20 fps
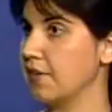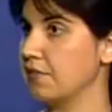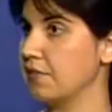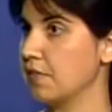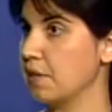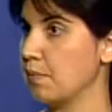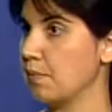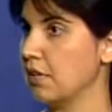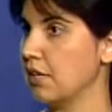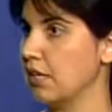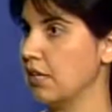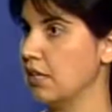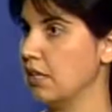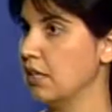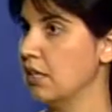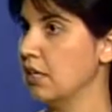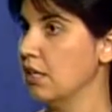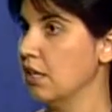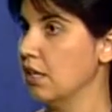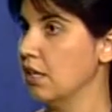if
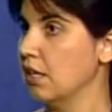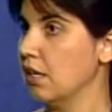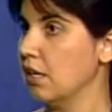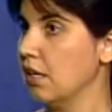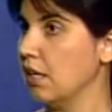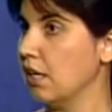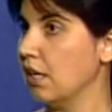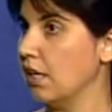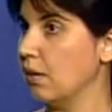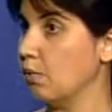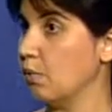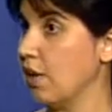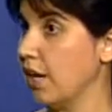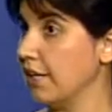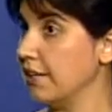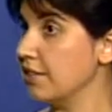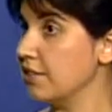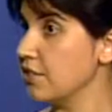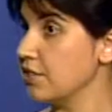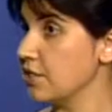somebody uh,
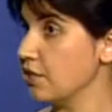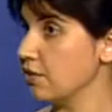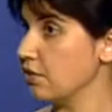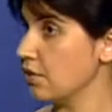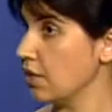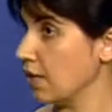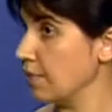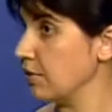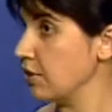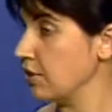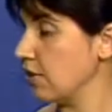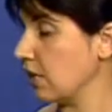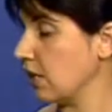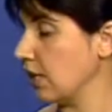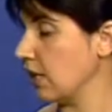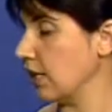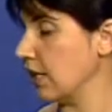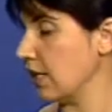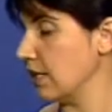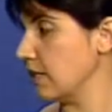wanted to come to your
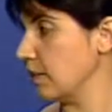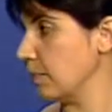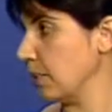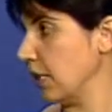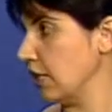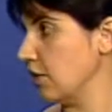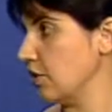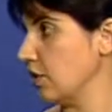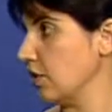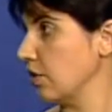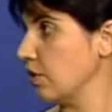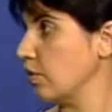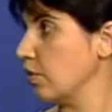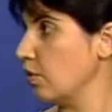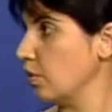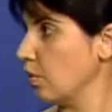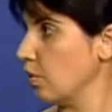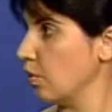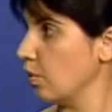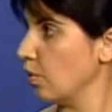clinic as a patient,
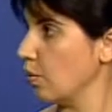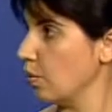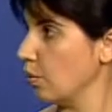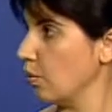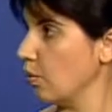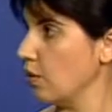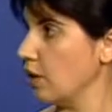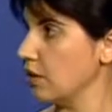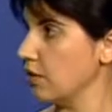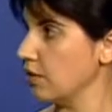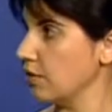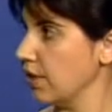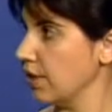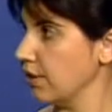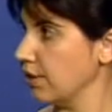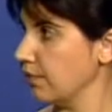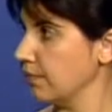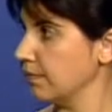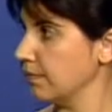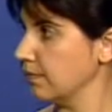what do they
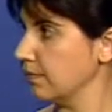do?